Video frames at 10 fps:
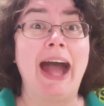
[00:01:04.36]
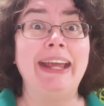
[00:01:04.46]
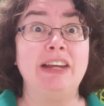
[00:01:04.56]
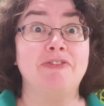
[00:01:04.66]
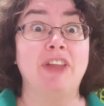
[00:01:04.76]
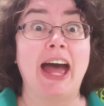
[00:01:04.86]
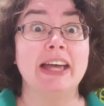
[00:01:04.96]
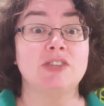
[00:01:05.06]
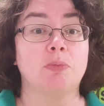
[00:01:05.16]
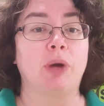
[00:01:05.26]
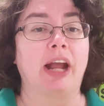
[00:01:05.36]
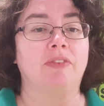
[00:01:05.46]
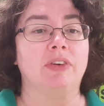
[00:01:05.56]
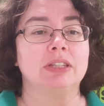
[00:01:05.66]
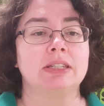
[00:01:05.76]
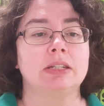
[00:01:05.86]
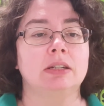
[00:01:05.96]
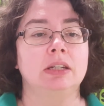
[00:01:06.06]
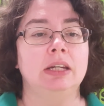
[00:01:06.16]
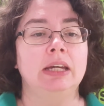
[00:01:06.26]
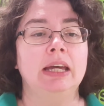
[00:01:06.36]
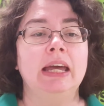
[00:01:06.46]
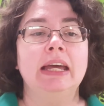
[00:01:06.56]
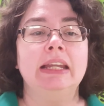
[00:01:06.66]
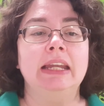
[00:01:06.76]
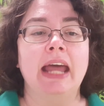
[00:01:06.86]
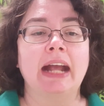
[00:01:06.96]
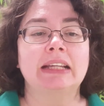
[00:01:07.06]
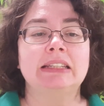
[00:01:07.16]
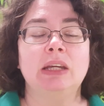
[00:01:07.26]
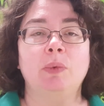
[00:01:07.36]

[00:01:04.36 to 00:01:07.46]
I eat flies for breakfast. Next,